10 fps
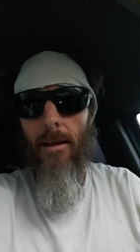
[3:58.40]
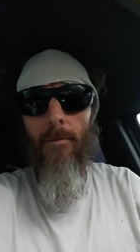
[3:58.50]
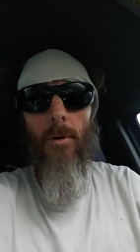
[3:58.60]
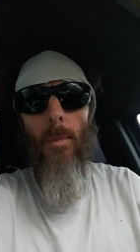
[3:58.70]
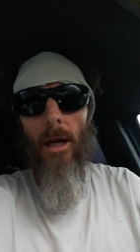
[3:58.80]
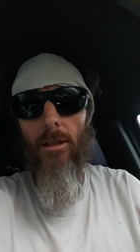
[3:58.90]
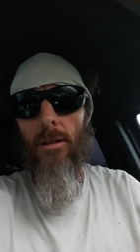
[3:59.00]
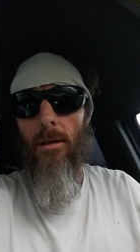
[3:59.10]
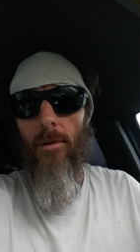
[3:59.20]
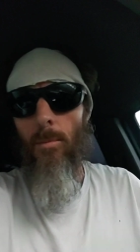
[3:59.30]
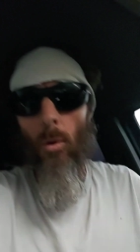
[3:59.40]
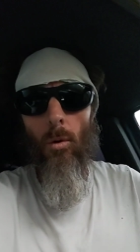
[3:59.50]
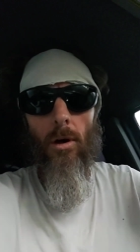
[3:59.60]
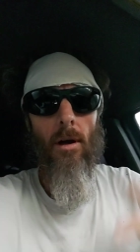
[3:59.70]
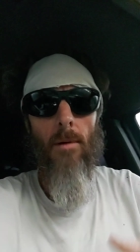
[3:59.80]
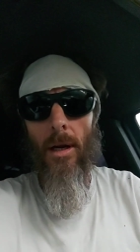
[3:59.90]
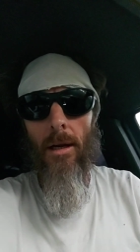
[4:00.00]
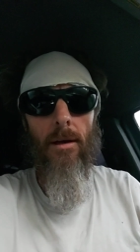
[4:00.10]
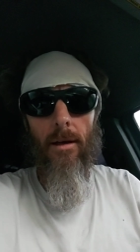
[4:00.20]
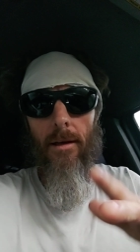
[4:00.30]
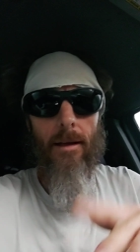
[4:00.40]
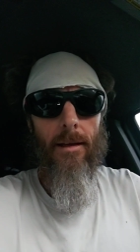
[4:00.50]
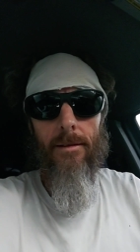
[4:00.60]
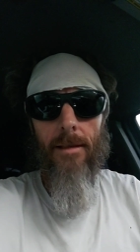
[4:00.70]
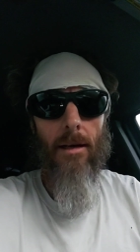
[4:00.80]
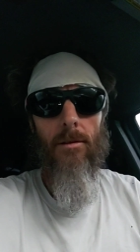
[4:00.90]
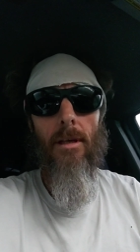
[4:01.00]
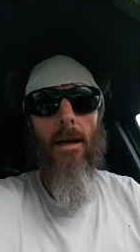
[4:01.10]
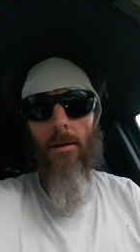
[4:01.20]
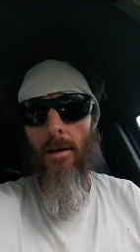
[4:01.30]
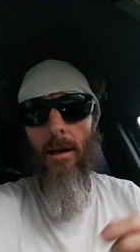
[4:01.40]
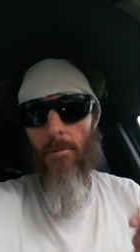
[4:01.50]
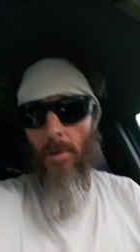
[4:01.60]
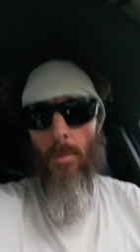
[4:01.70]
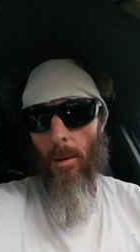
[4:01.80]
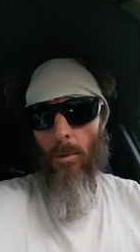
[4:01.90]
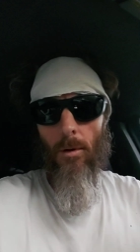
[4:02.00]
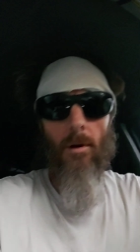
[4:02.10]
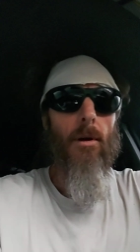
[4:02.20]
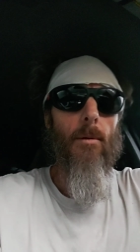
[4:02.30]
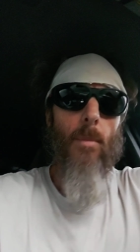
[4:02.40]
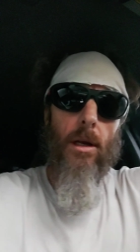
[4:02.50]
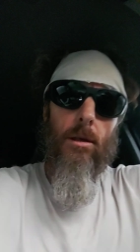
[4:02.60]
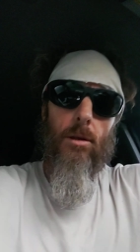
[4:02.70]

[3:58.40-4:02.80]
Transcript: information that was poured on me and settled down. And I remember being